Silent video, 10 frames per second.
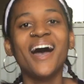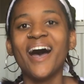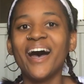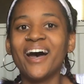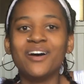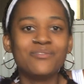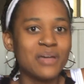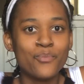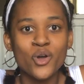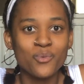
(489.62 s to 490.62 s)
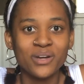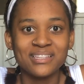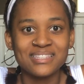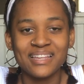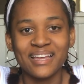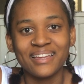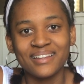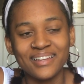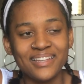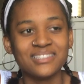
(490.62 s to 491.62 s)
My point was that
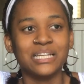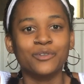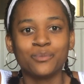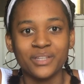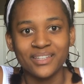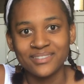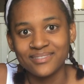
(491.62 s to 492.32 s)
he's in love with me.